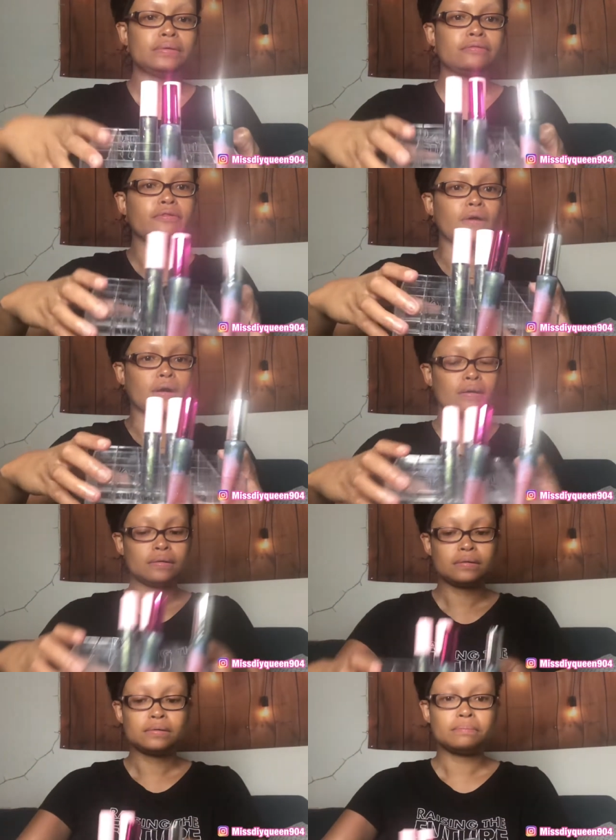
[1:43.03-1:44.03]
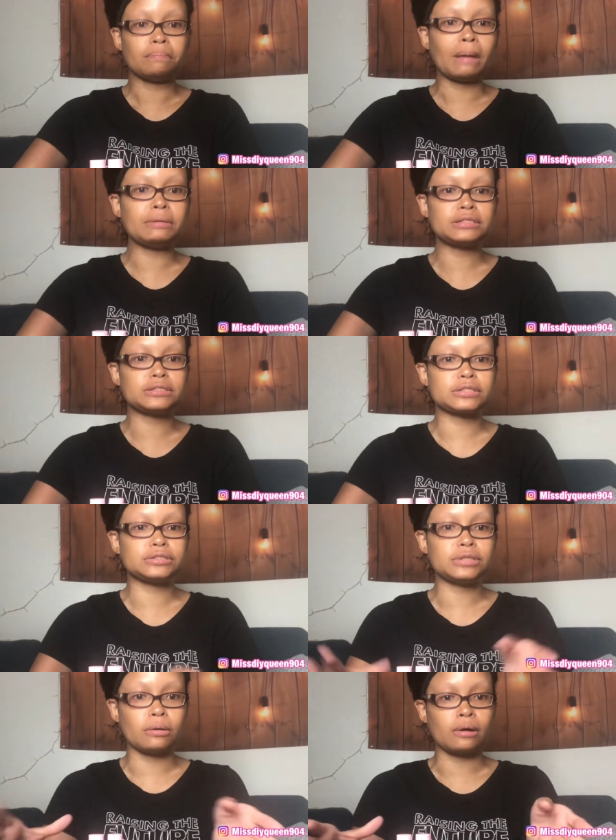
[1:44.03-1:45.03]
for my business because
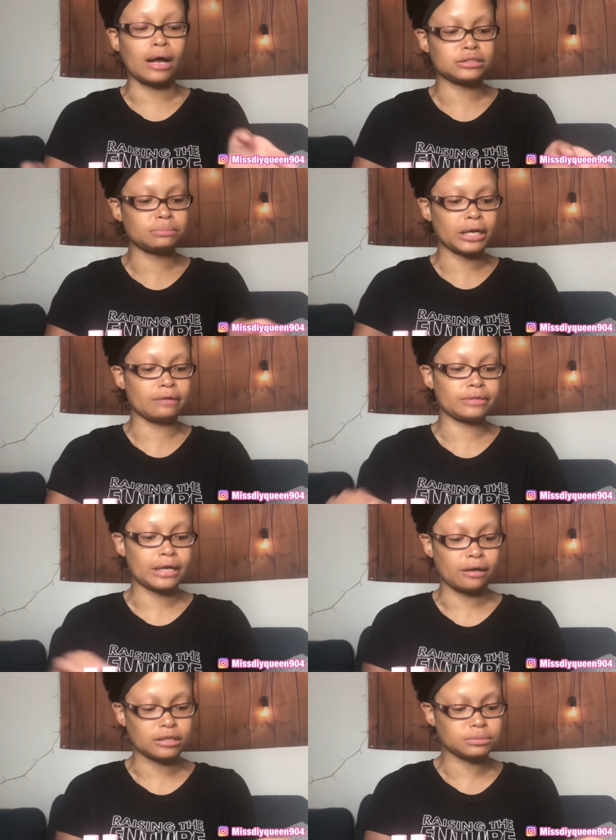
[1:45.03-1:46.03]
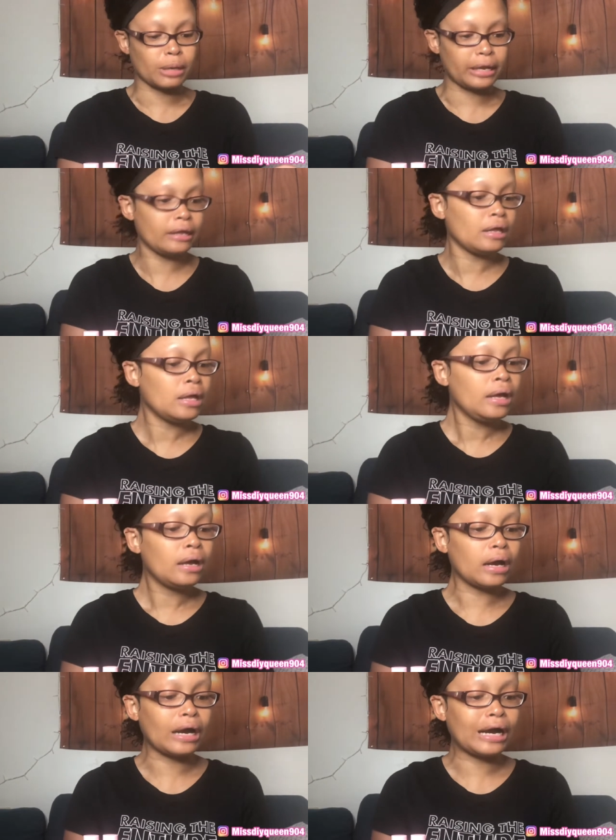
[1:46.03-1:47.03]
you know it costs money. Everything costs money.
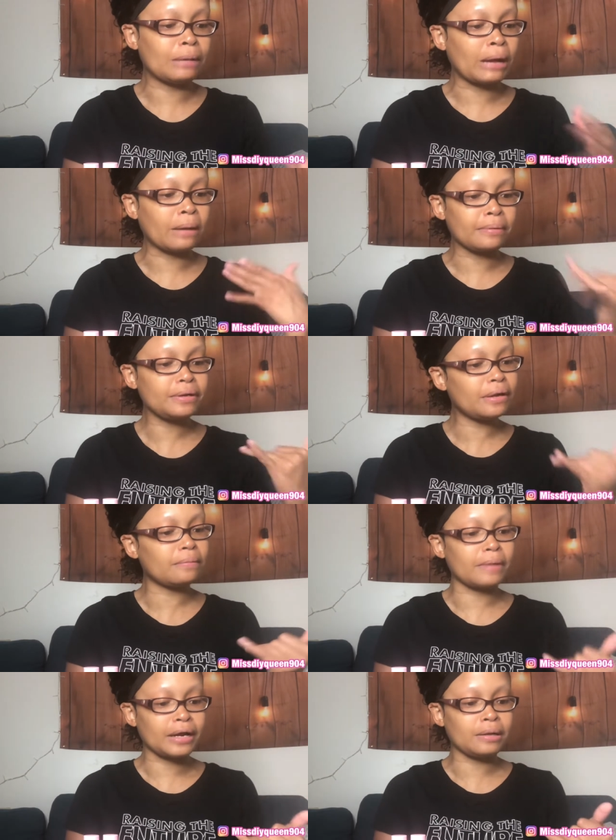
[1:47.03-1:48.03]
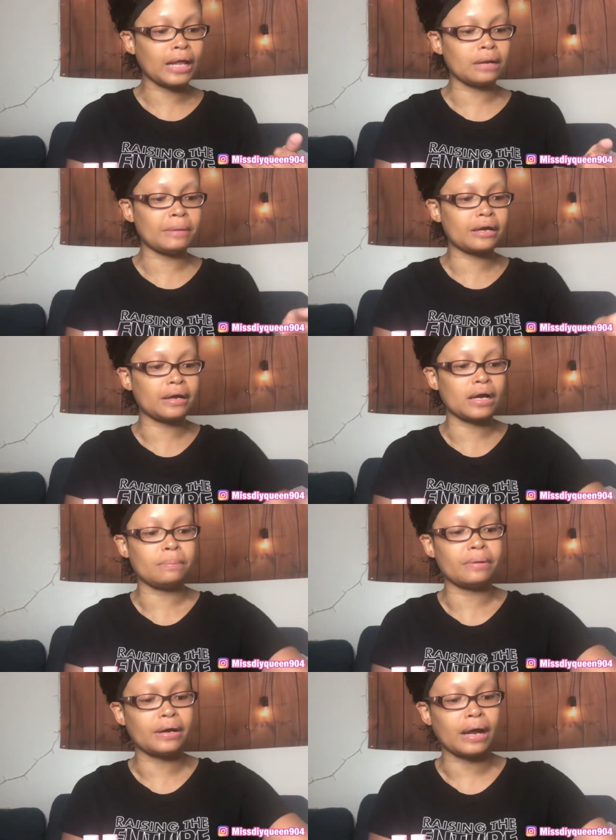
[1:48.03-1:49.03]
Um, I really don't wear a lot of
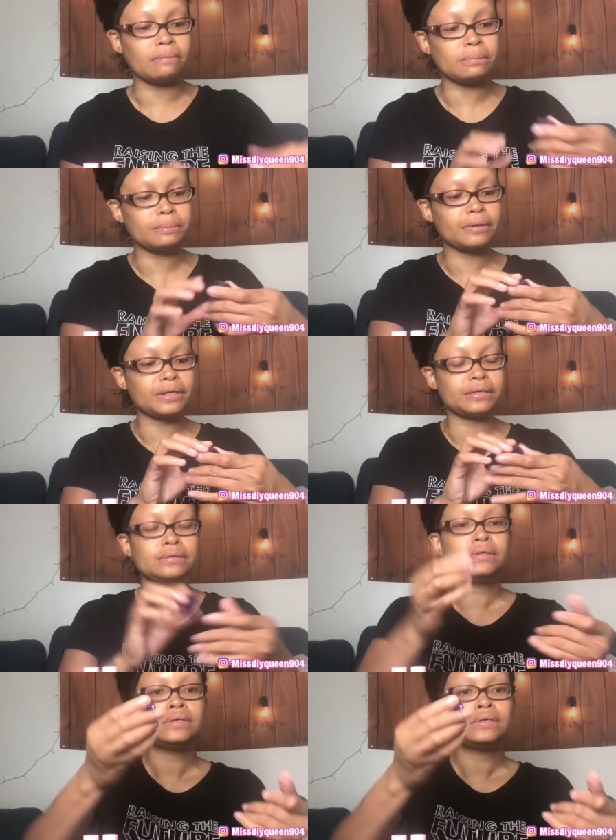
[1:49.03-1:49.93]
makeup, but I will be putting